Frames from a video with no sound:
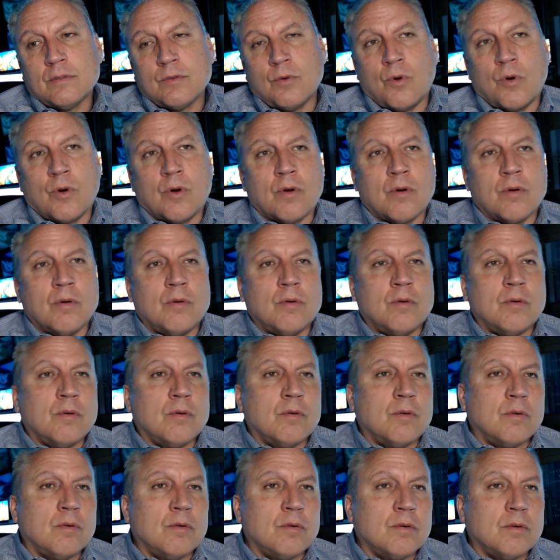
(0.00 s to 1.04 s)
or
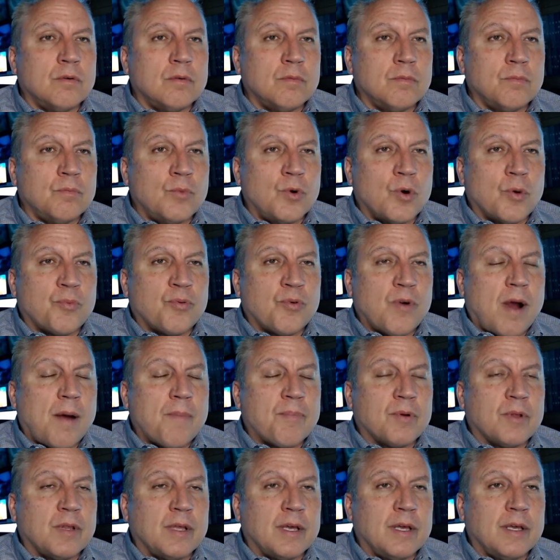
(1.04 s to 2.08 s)
more
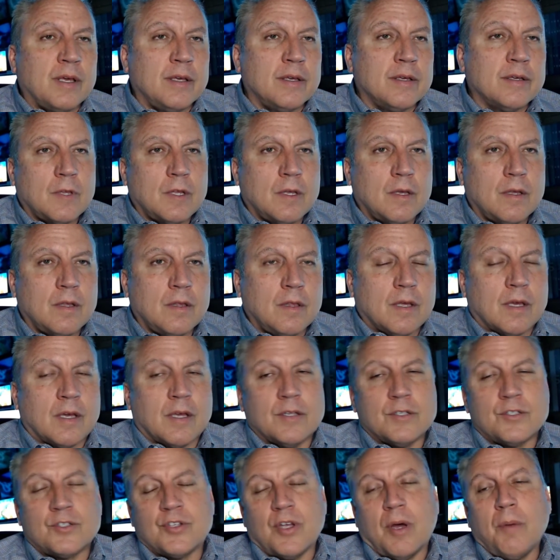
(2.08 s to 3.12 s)
properly, the
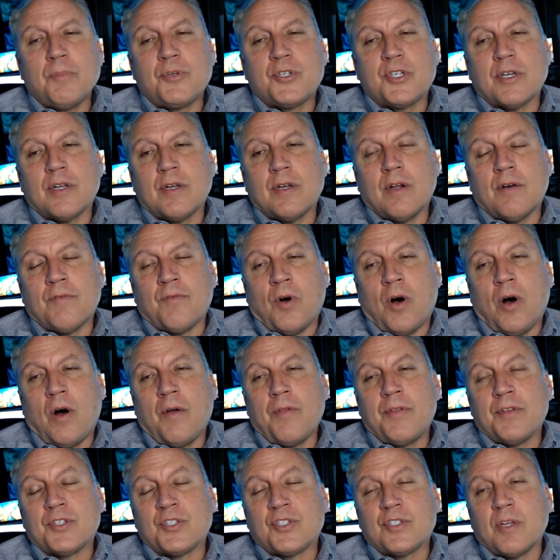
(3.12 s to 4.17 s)
consumption of
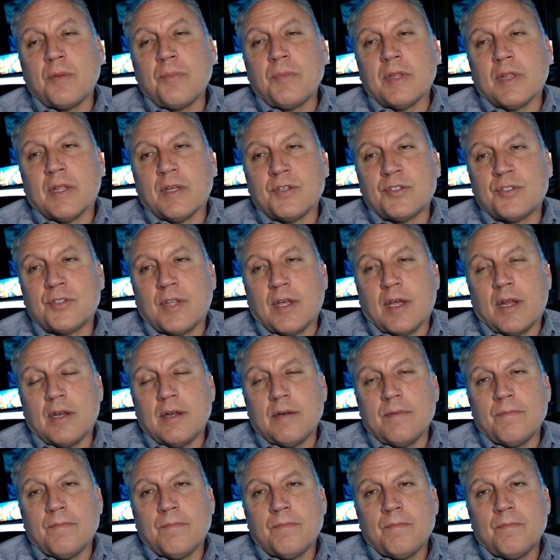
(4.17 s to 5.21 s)
all the stimulus that
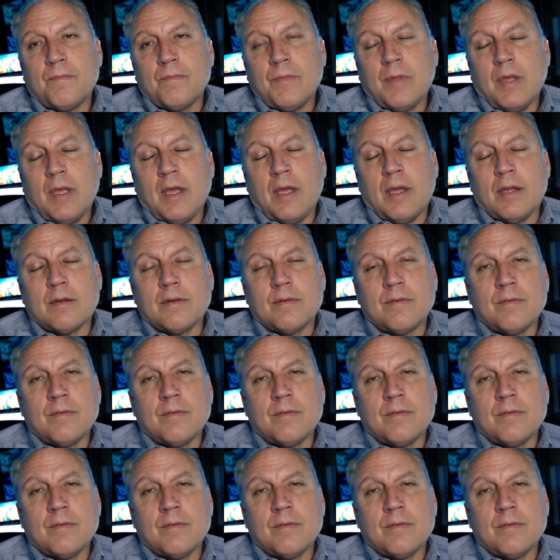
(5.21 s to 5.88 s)
hit